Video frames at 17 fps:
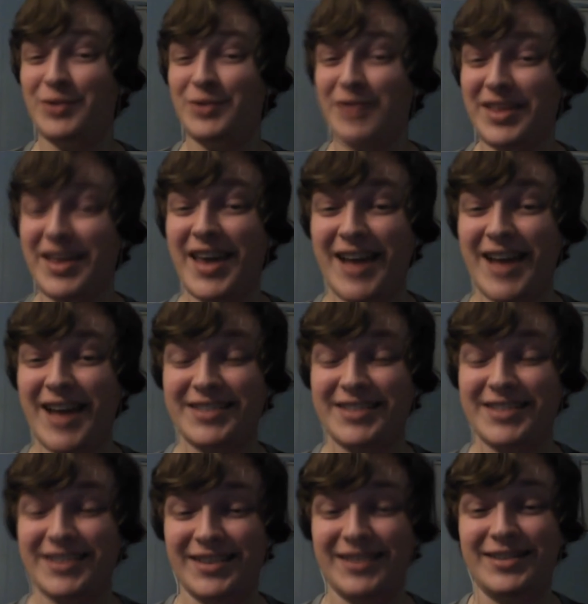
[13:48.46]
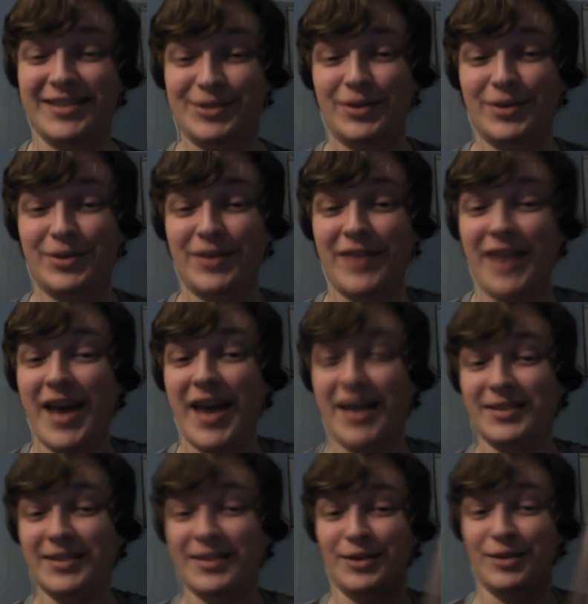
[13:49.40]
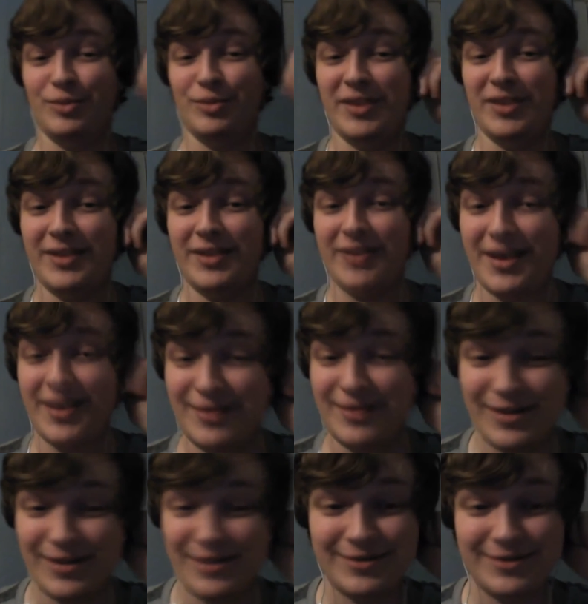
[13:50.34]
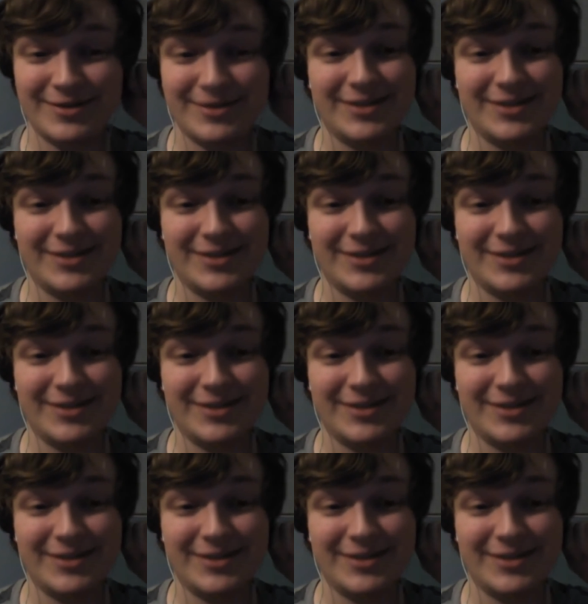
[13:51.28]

sort of that acting a little bit. I don't know.